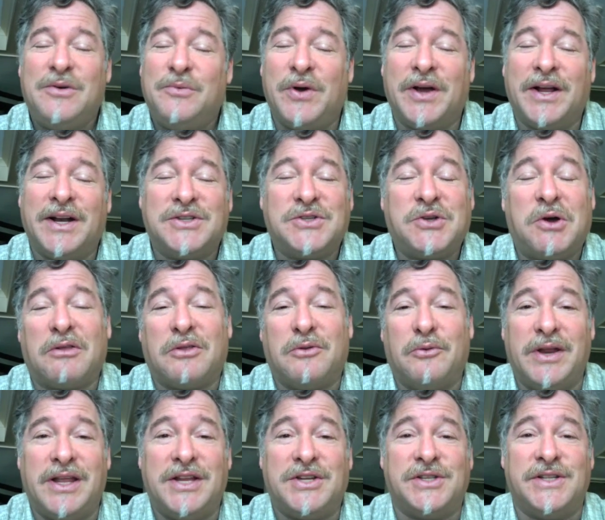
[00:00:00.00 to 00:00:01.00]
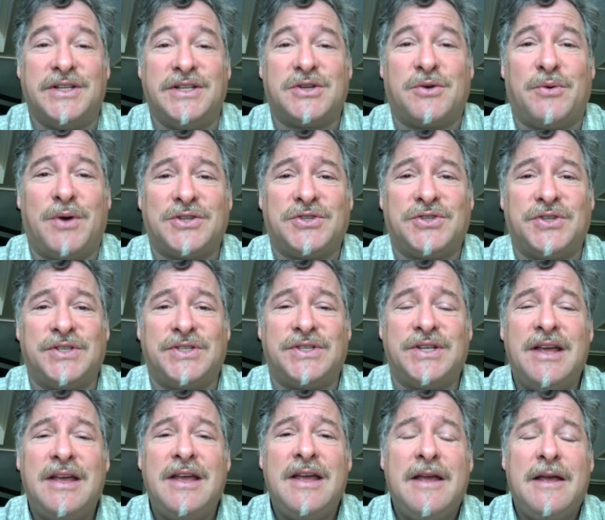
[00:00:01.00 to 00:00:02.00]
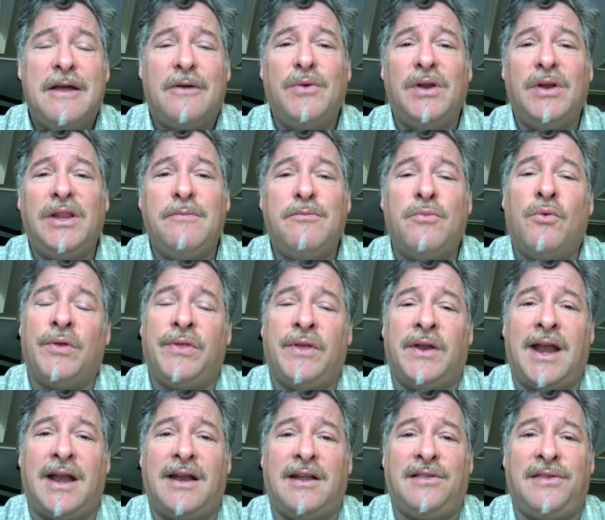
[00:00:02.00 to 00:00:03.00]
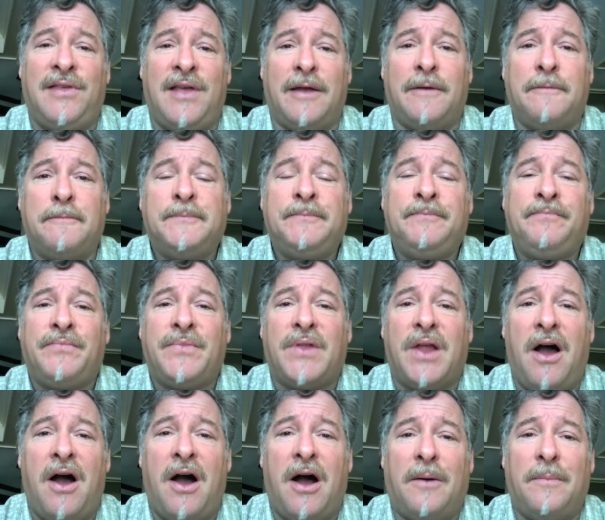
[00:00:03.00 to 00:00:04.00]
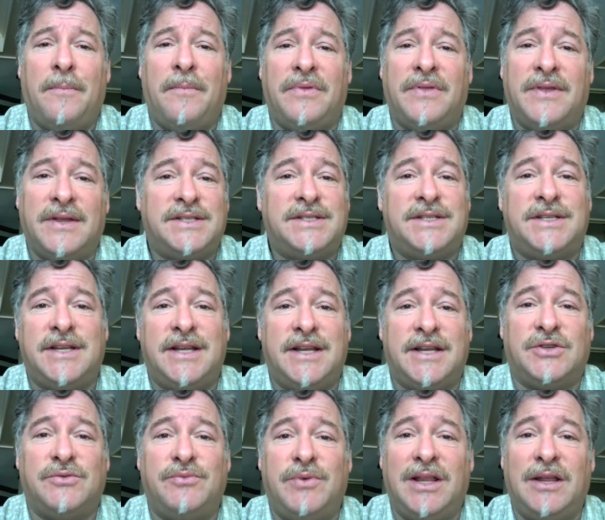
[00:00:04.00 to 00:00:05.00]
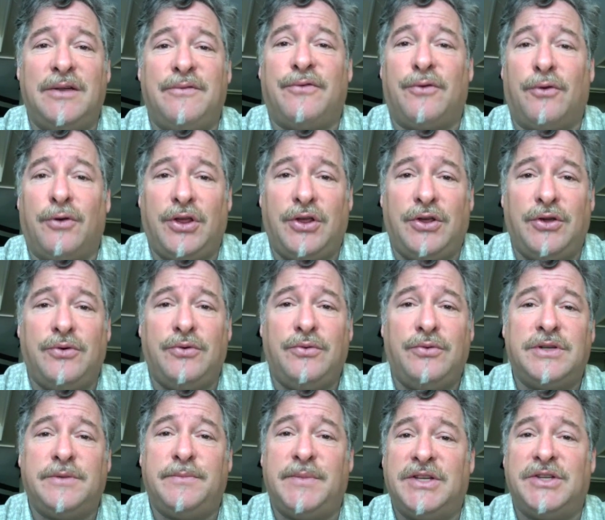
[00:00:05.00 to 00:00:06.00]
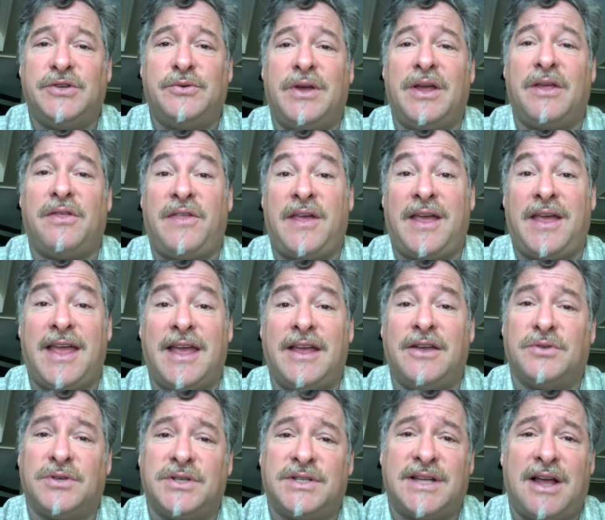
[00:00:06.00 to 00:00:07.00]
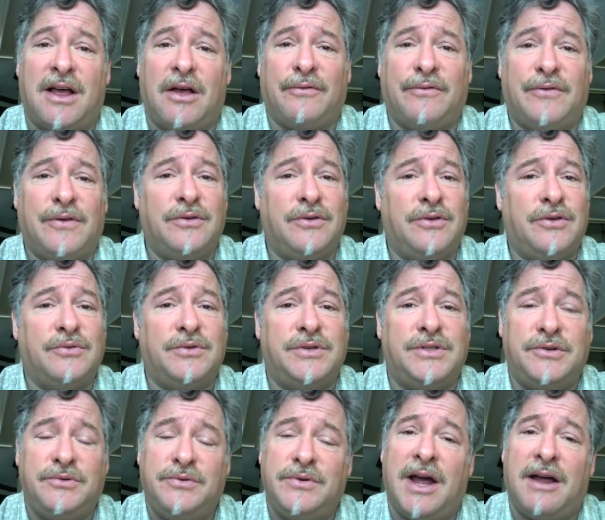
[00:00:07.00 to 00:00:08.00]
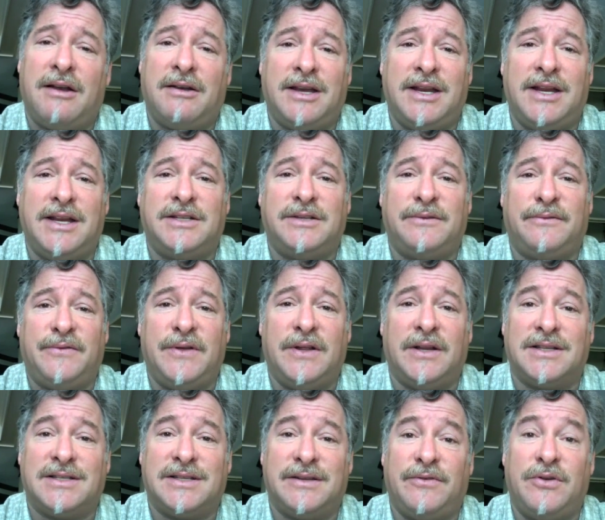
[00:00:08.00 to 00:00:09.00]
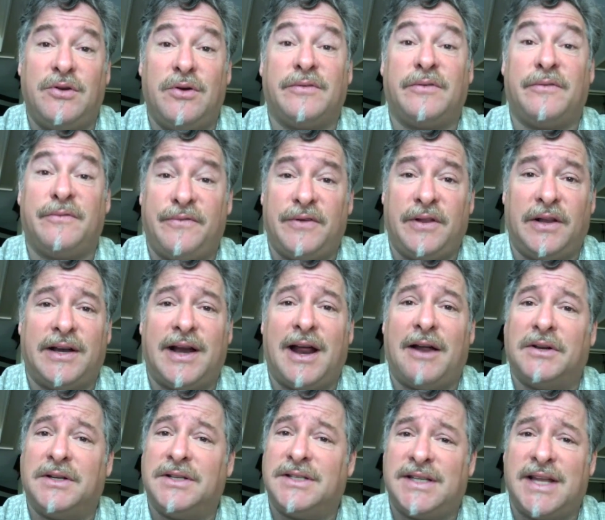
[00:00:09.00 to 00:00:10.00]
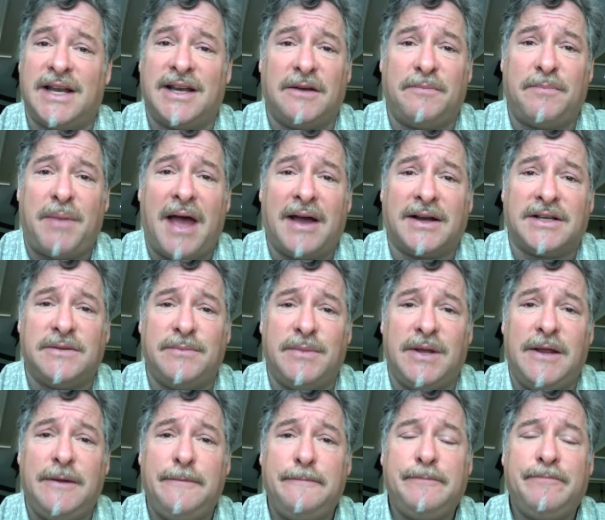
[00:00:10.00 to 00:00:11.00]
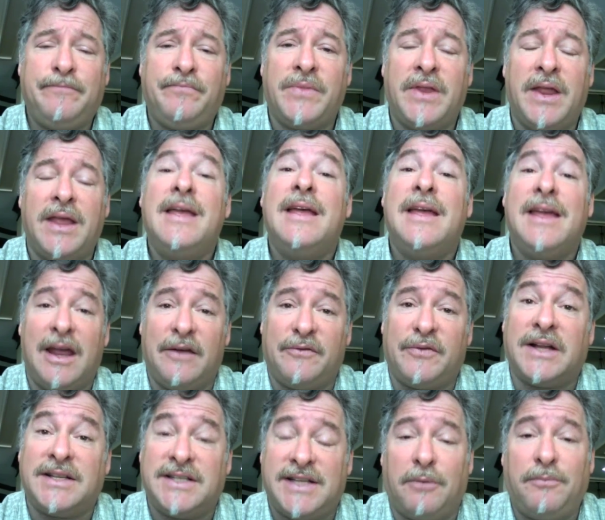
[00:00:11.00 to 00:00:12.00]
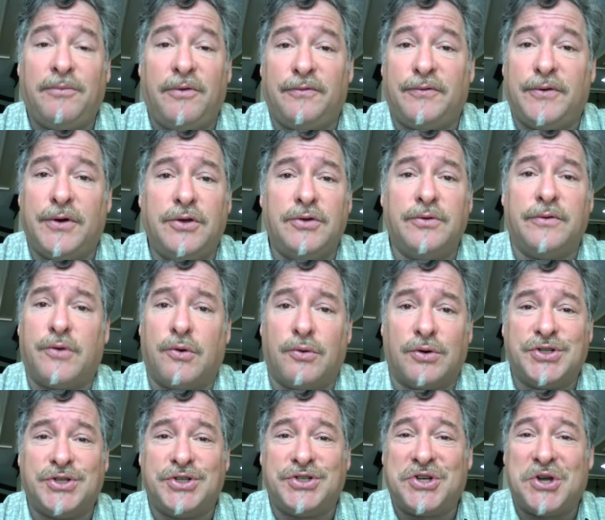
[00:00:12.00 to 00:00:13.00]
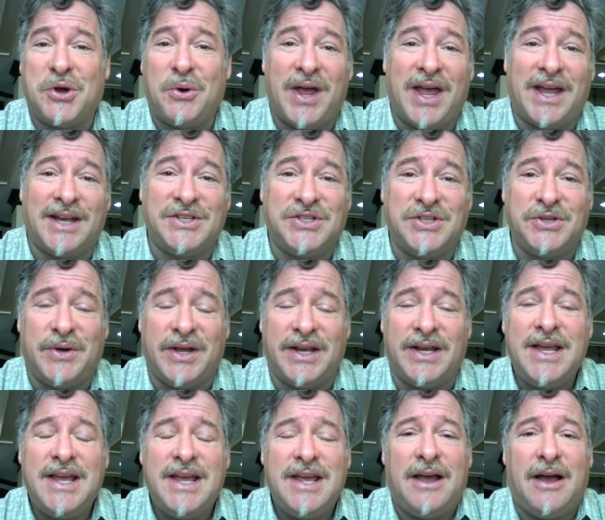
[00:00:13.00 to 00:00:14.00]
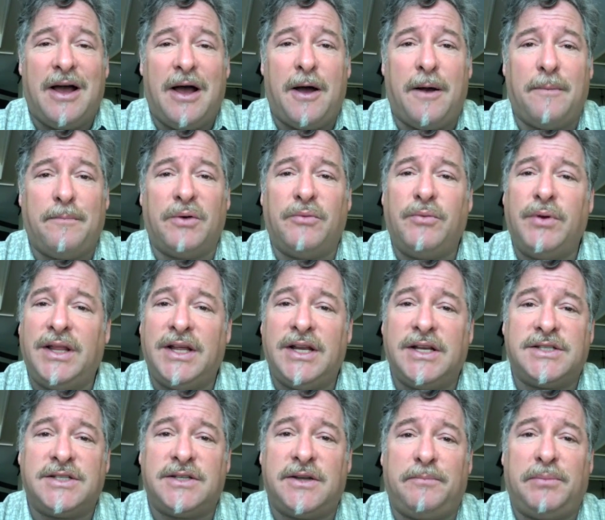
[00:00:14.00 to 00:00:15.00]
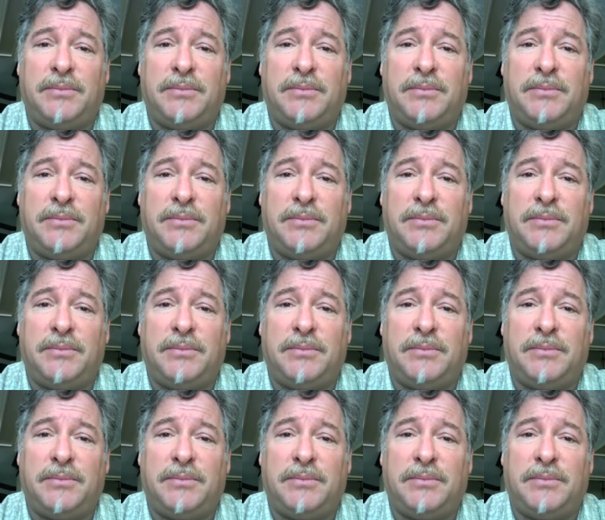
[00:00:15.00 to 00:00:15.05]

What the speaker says: We're going to talk through each of these questions. Really, more than anything, this is really for you to be doing thinking yourself. You do not need to feel as if you have to fill it out and send it back to me. If that's helpful for you, of course, you should go ahead and do it. But really, it's a